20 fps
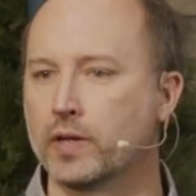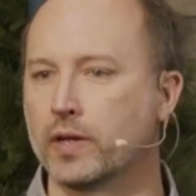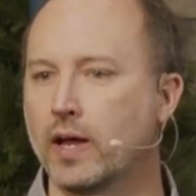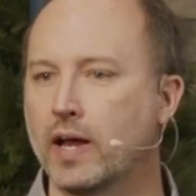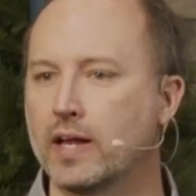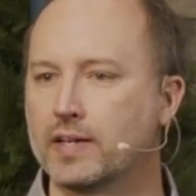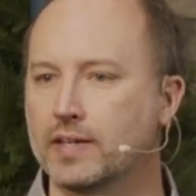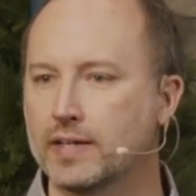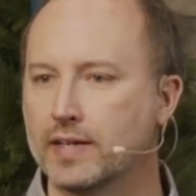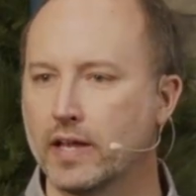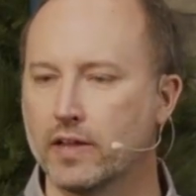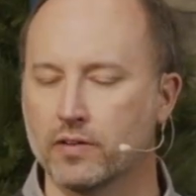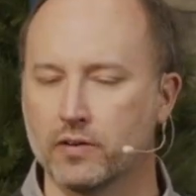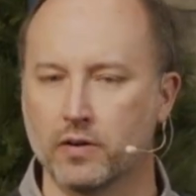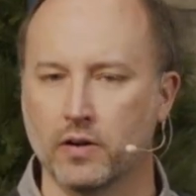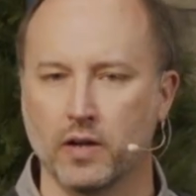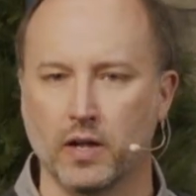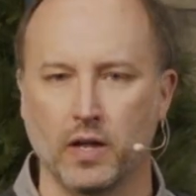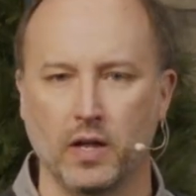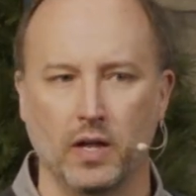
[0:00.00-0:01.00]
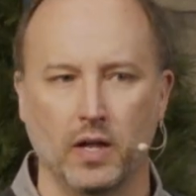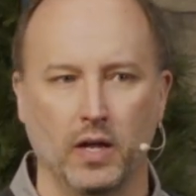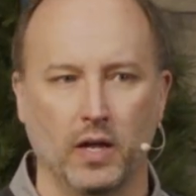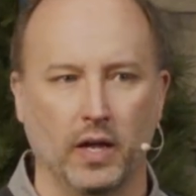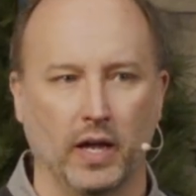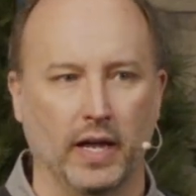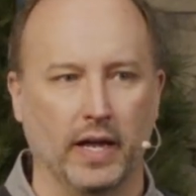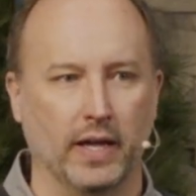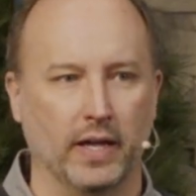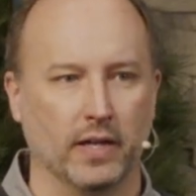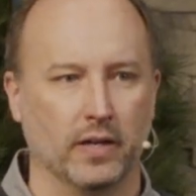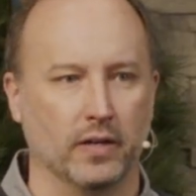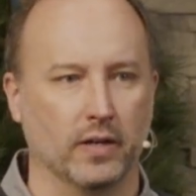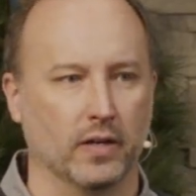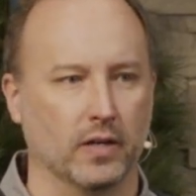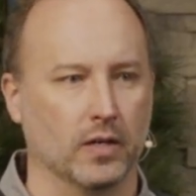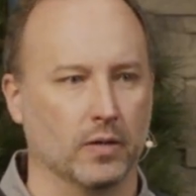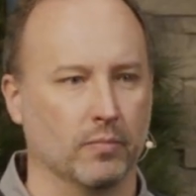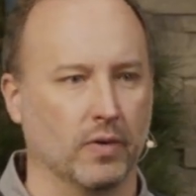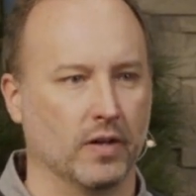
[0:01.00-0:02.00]
God together. And
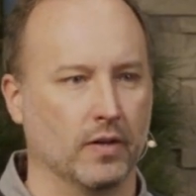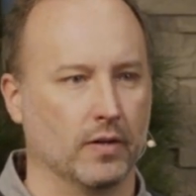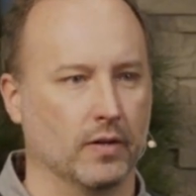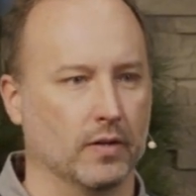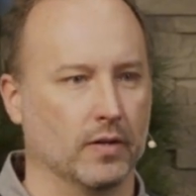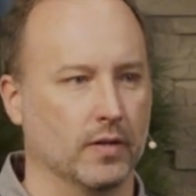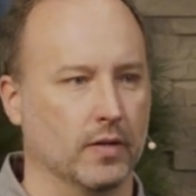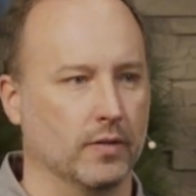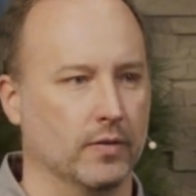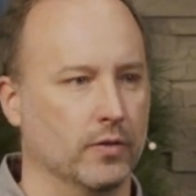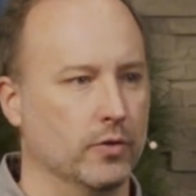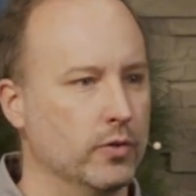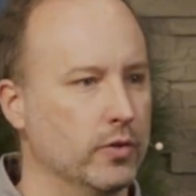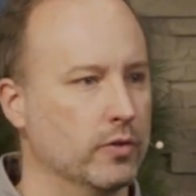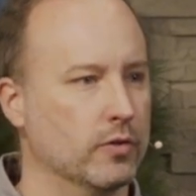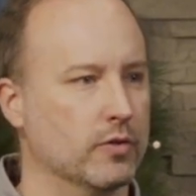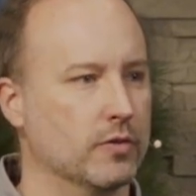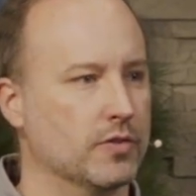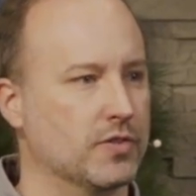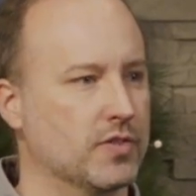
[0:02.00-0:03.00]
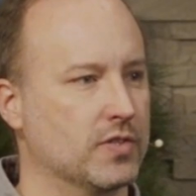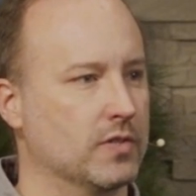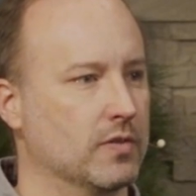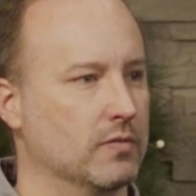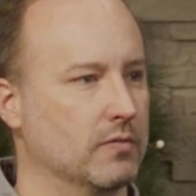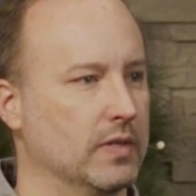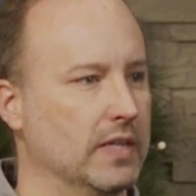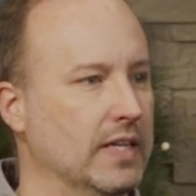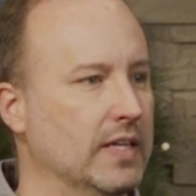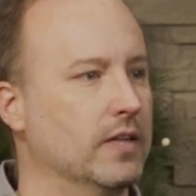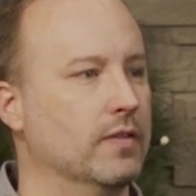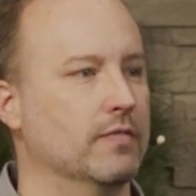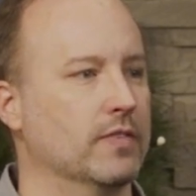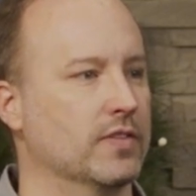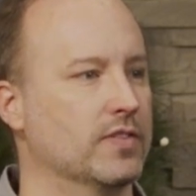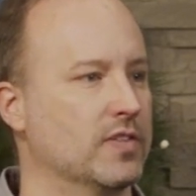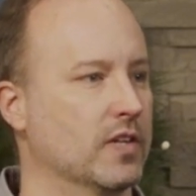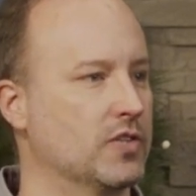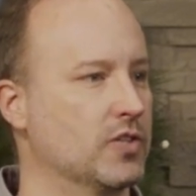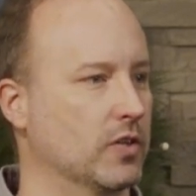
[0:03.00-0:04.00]
um, uh, New Year's Eve is
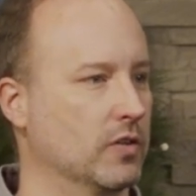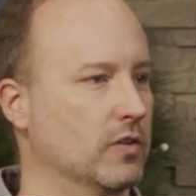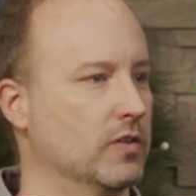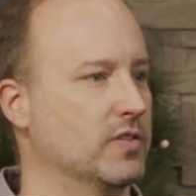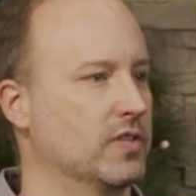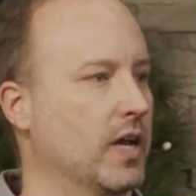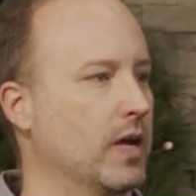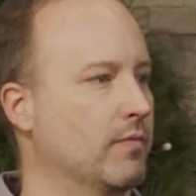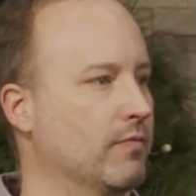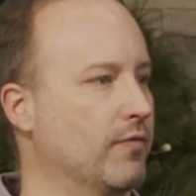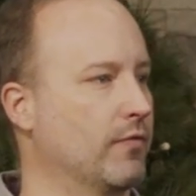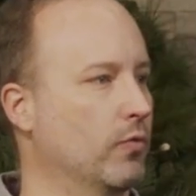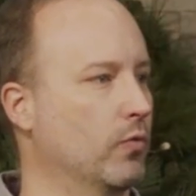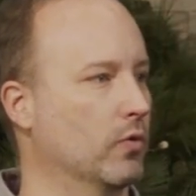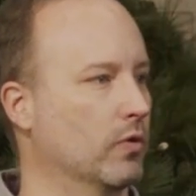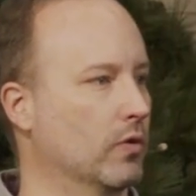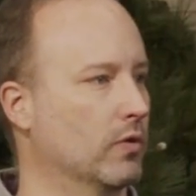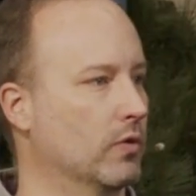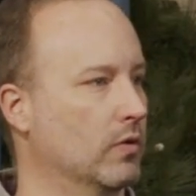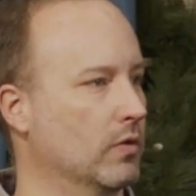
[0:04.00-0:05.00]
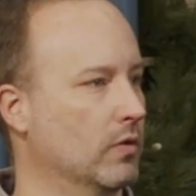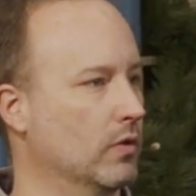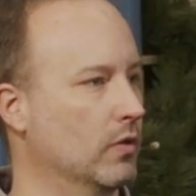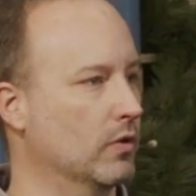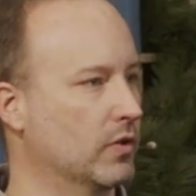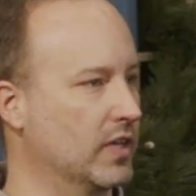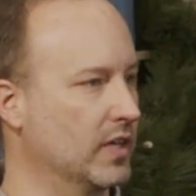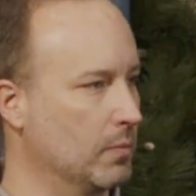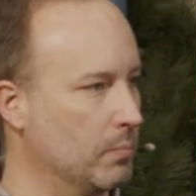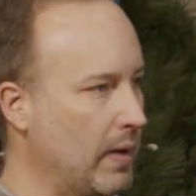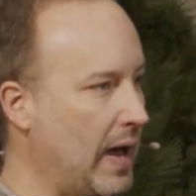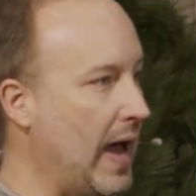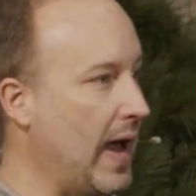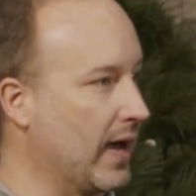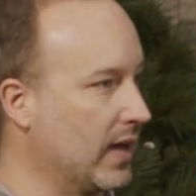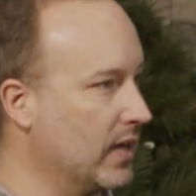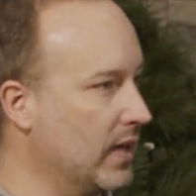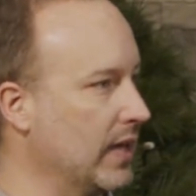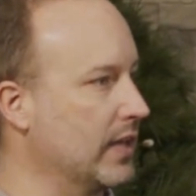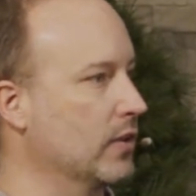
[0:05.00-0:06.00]
such a good time for looking
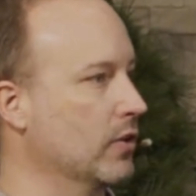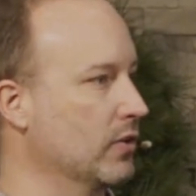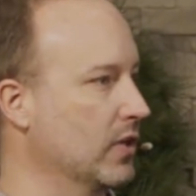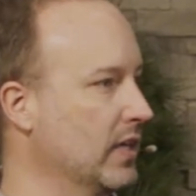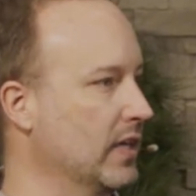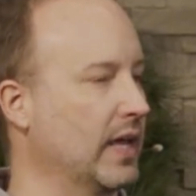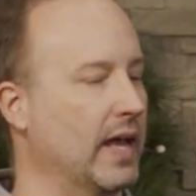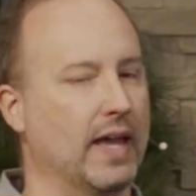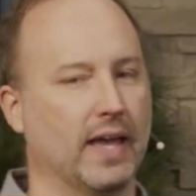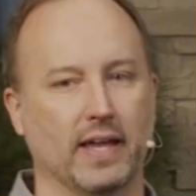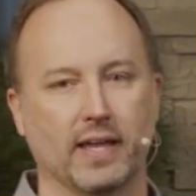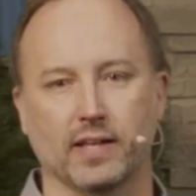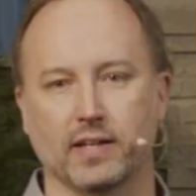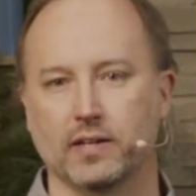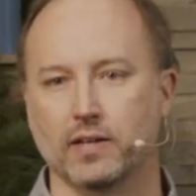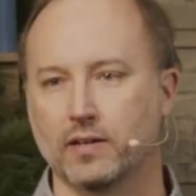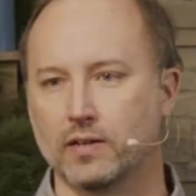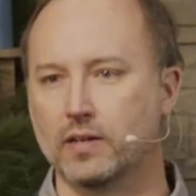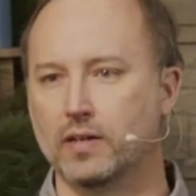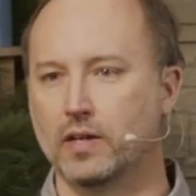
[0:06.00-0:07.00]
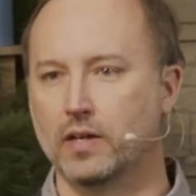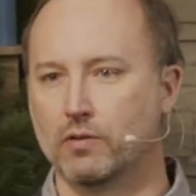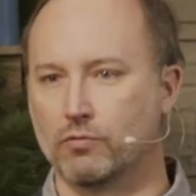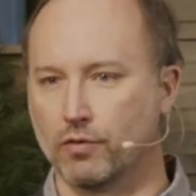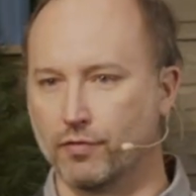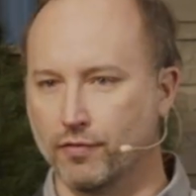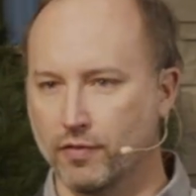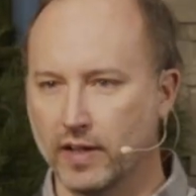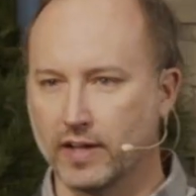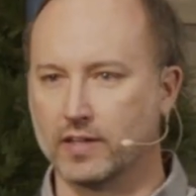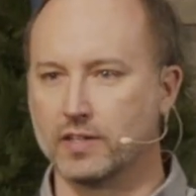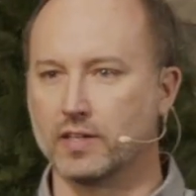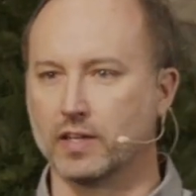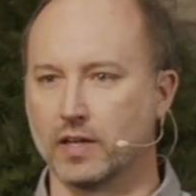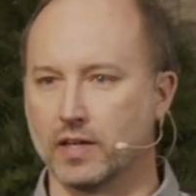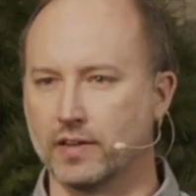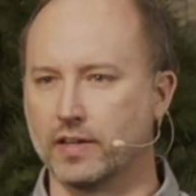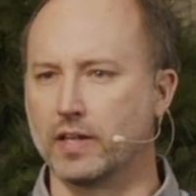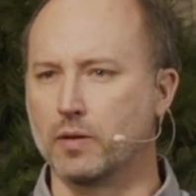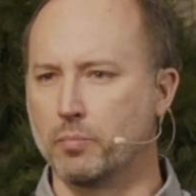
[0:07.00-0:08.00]
back and looking ahead, reflecting
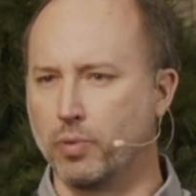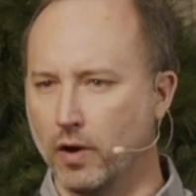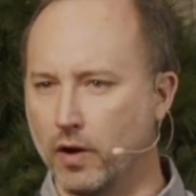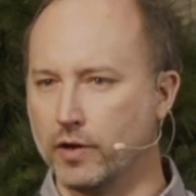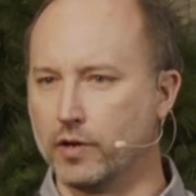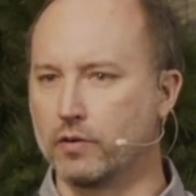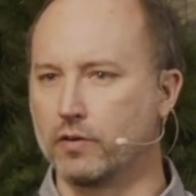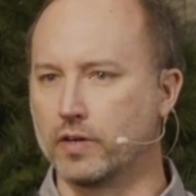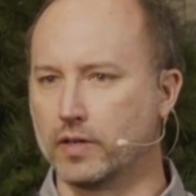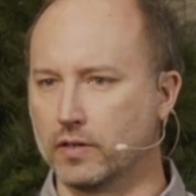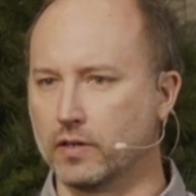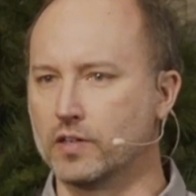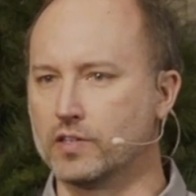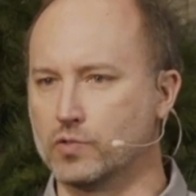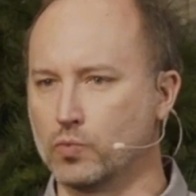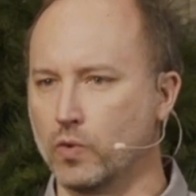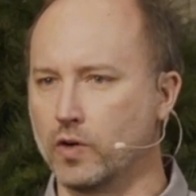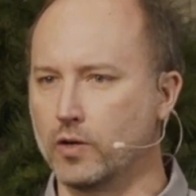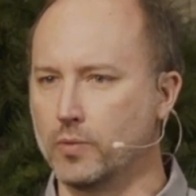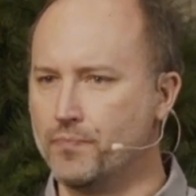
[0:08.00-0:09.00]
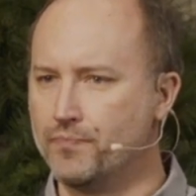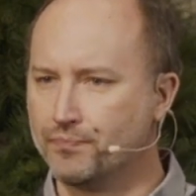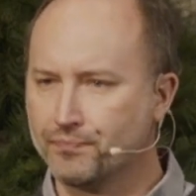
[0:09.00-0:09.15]
and then pondering as well.